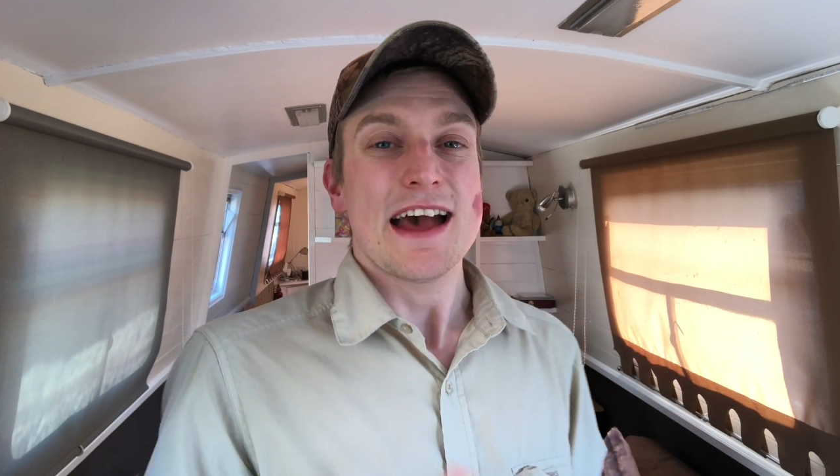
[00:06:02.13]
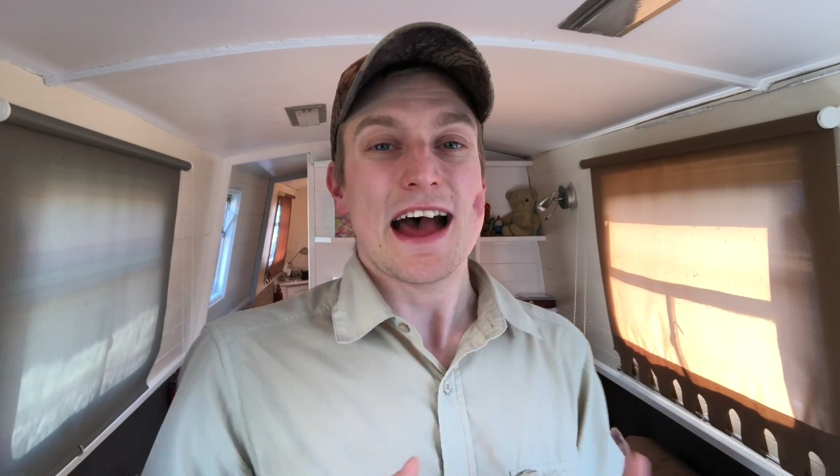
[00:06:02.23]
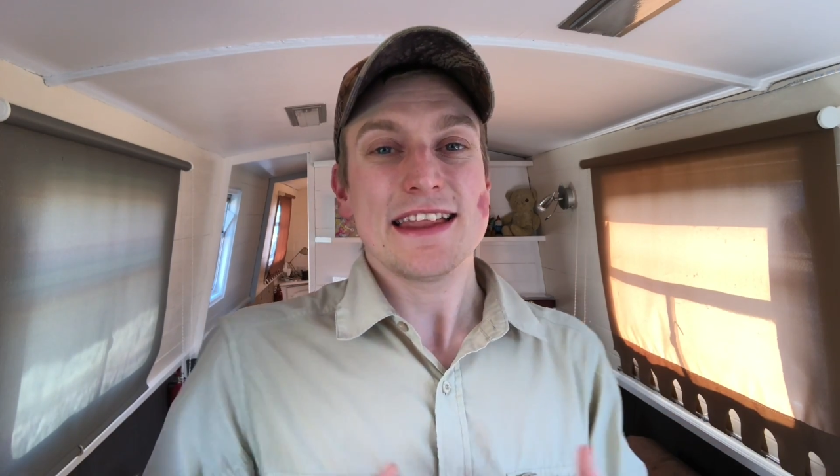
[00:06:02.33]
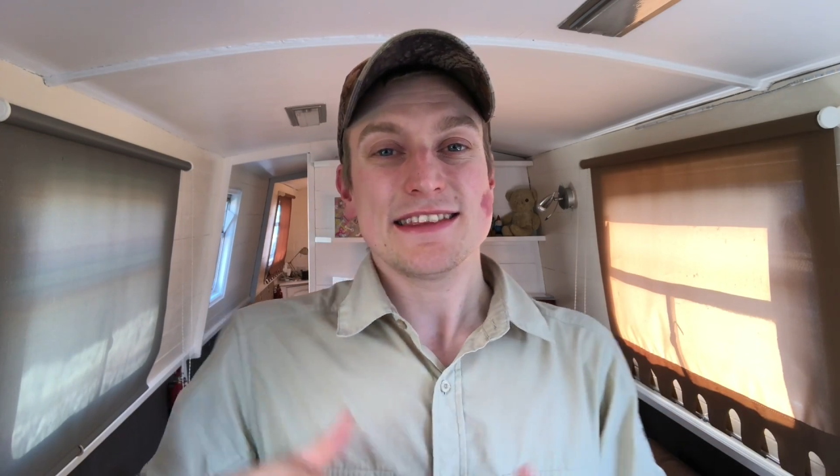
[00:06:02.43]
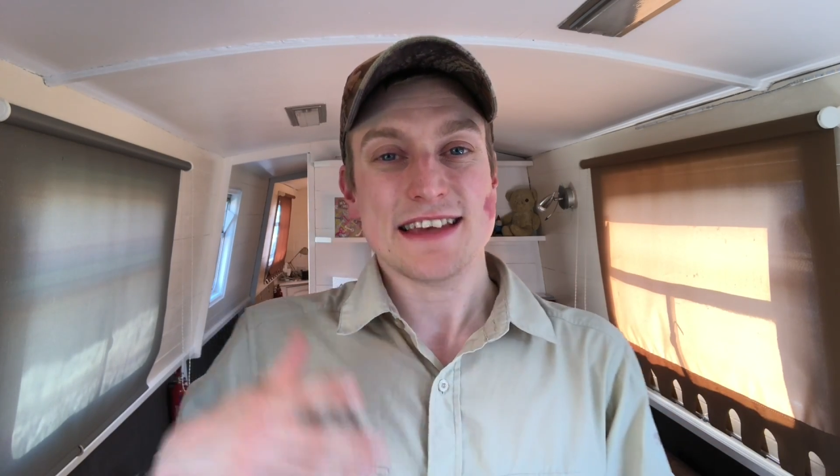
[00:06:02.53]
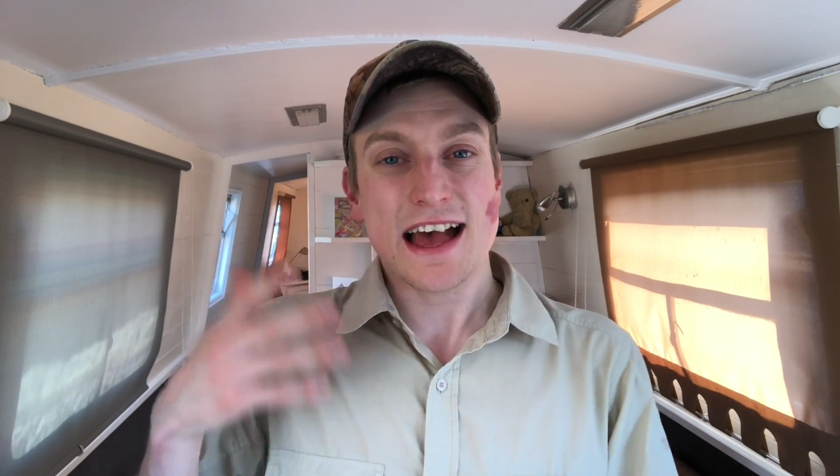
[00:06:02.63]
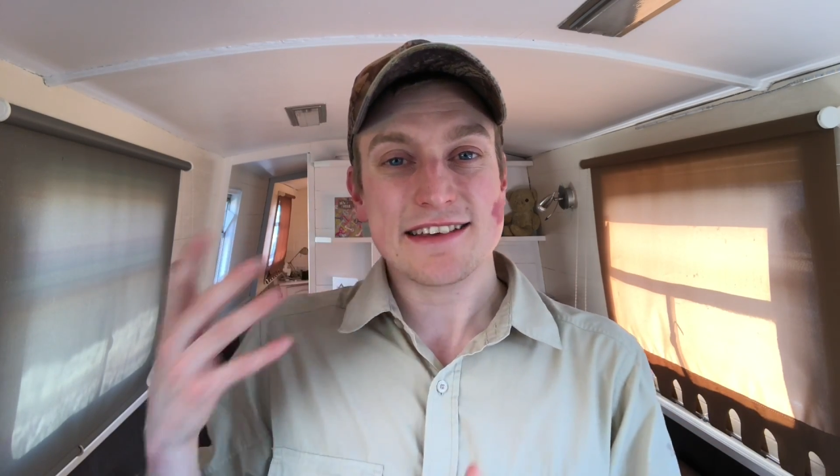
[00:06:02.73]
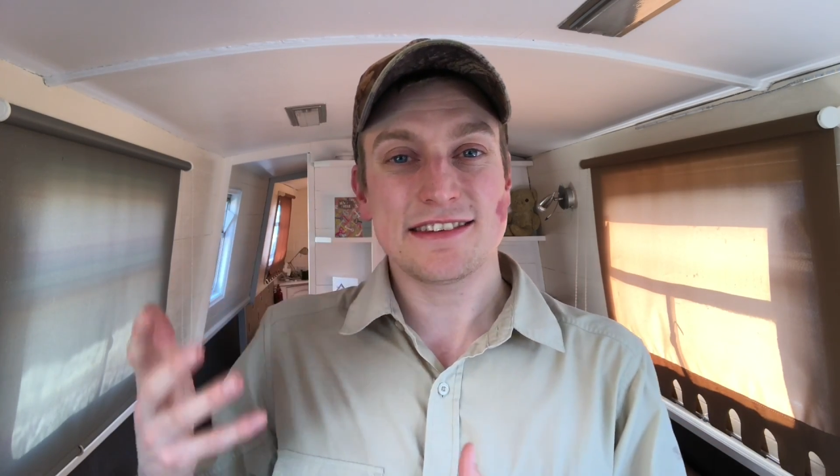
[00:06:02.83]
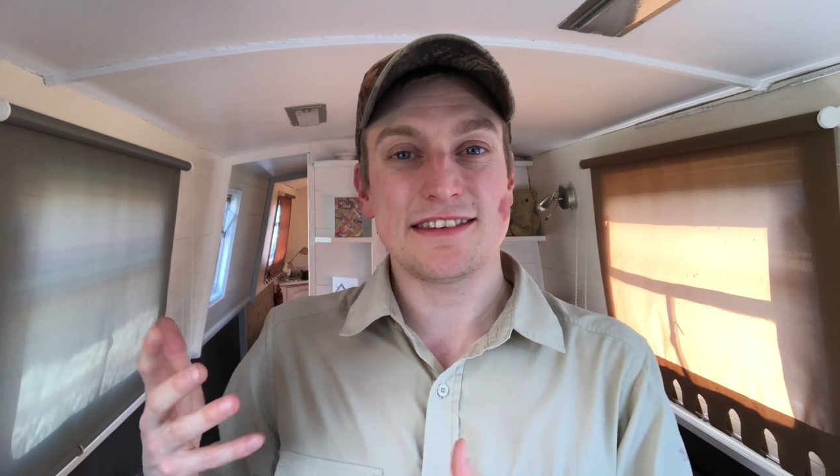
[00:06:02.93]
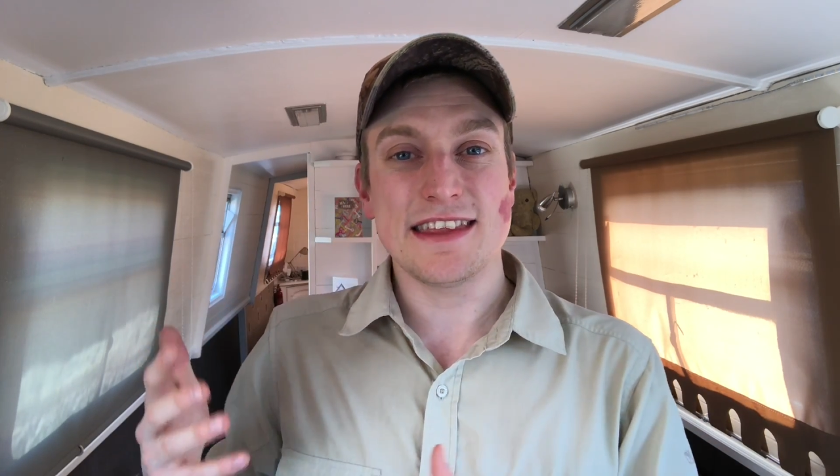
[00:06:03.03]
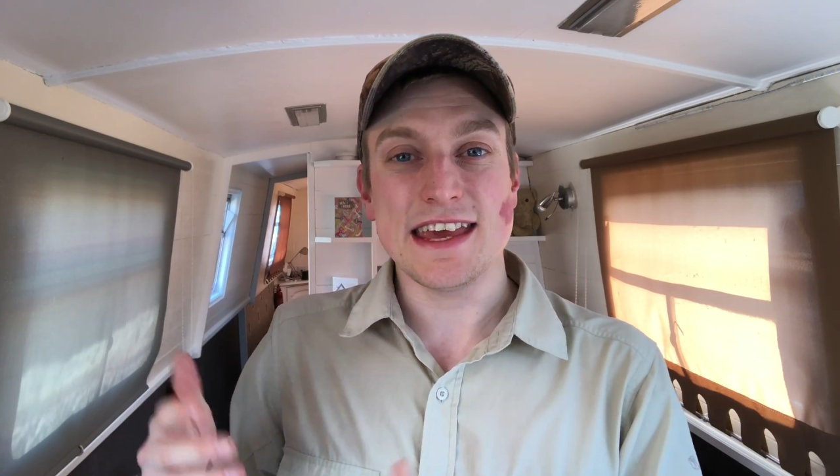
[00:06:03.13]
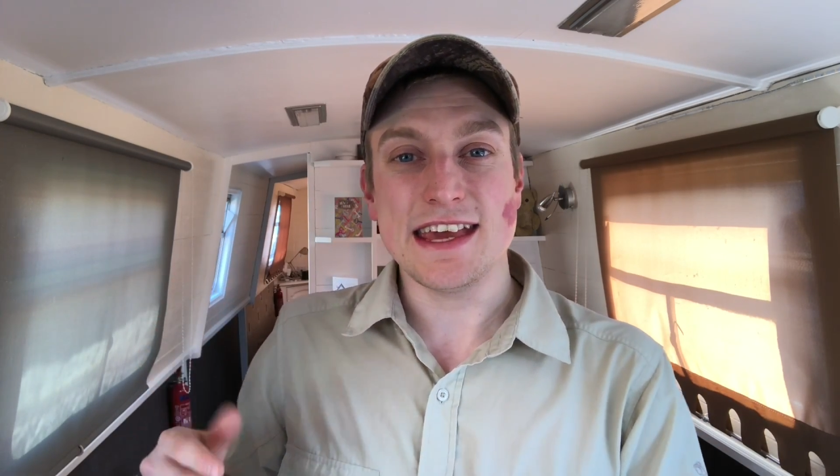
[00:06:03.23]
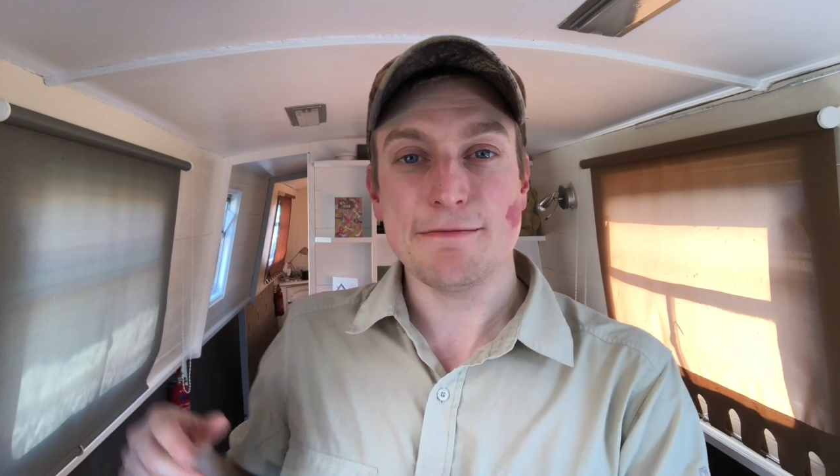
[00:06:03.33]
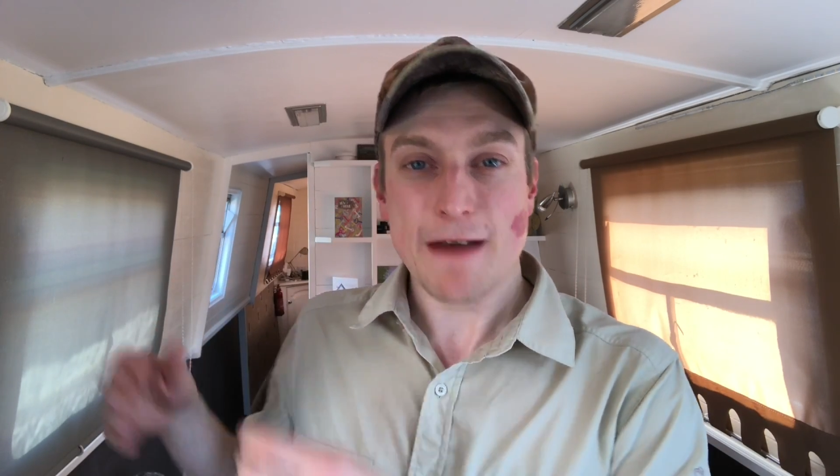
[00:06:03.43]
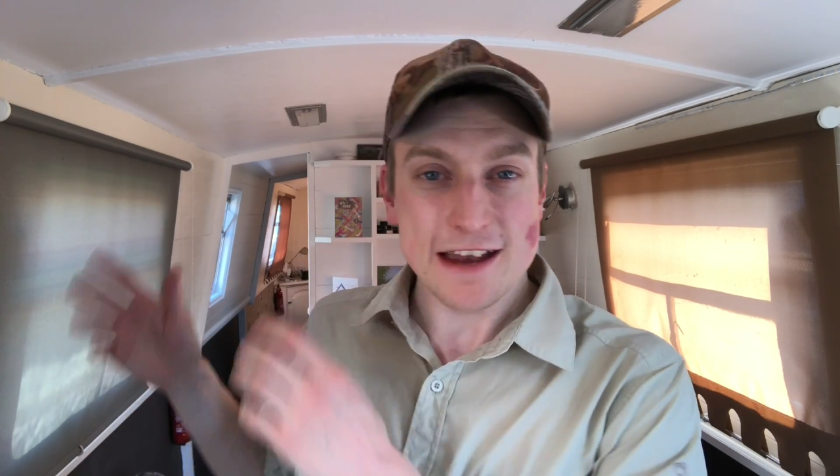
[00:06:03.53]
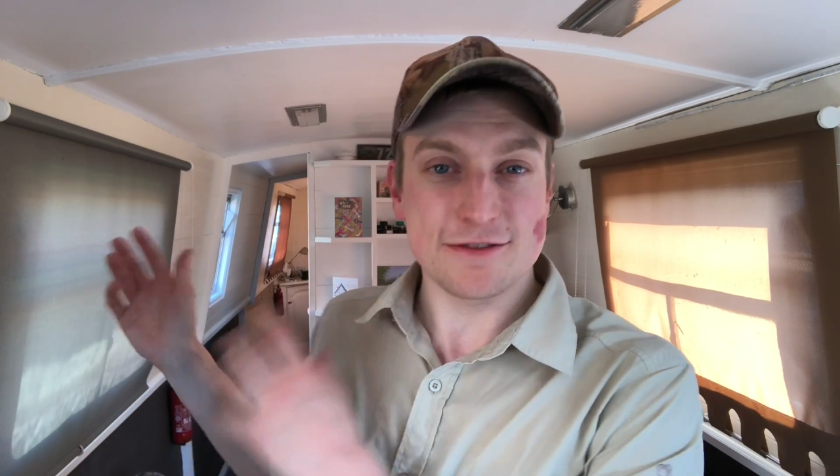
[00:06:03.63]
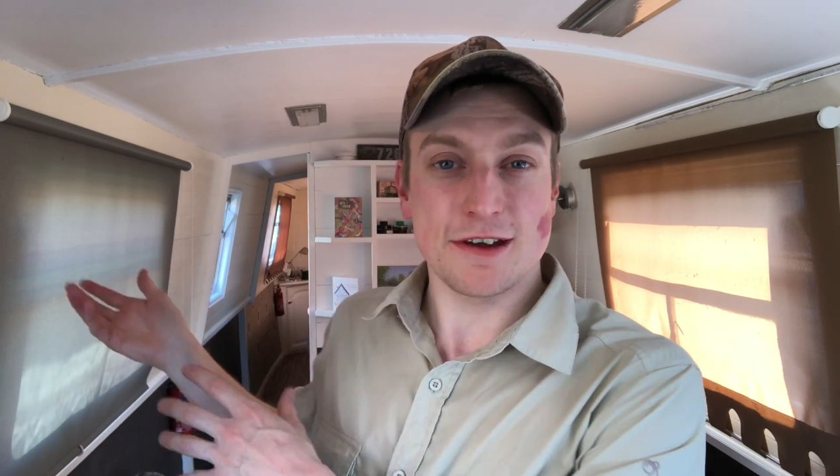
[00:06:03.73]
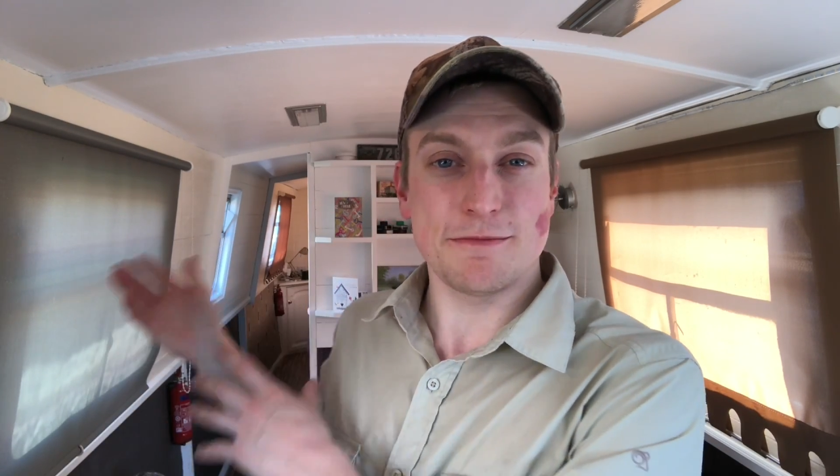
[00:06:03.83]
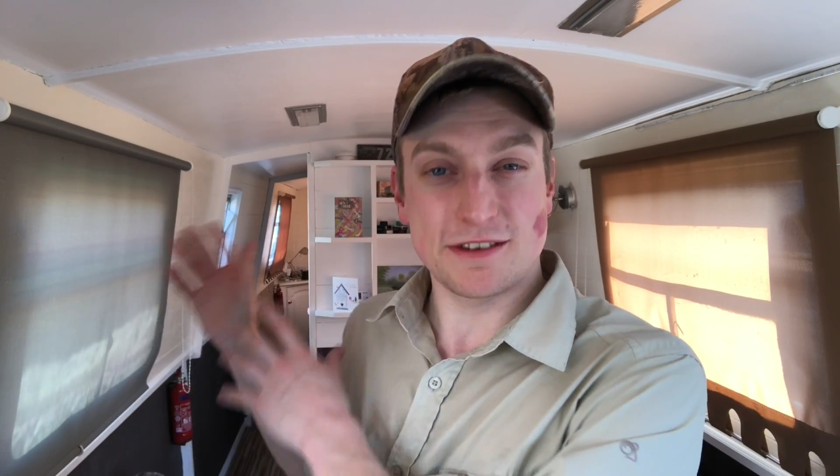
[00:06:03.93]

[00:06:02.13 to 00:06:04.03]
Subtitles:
And as the bedroom